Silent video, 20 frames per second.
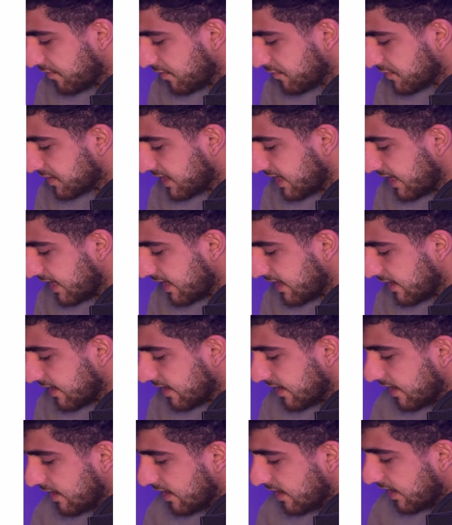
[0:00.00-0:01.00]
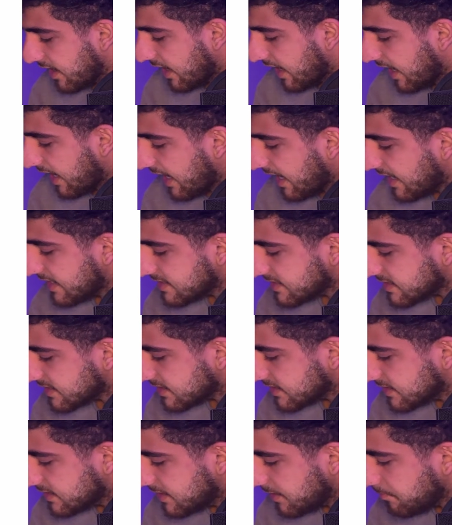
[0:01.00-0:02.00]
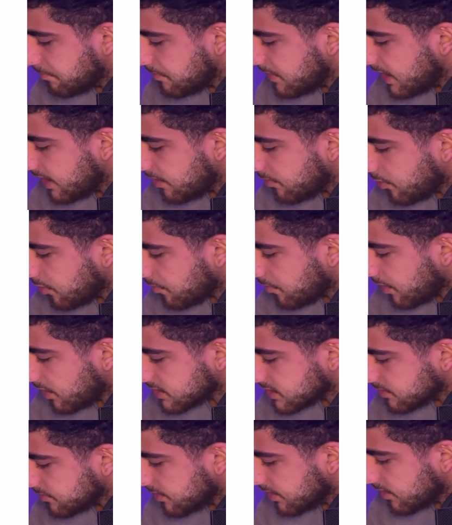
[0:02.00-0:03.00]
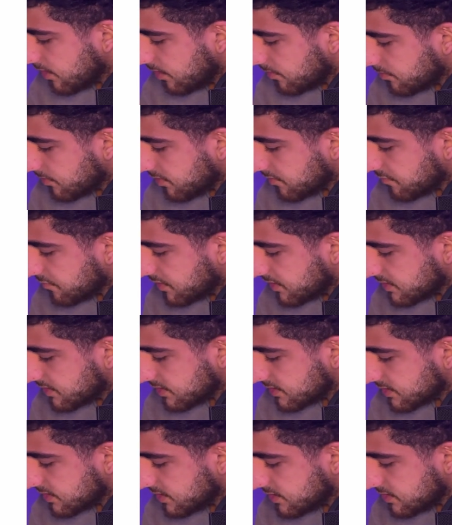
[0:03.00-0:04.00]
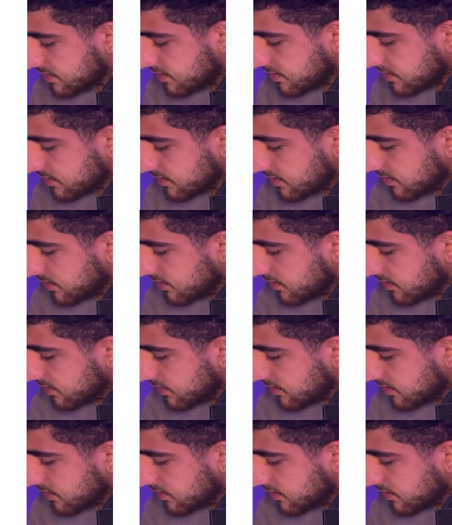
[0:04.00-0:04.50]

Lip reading: k as the minimum possible number of vertices,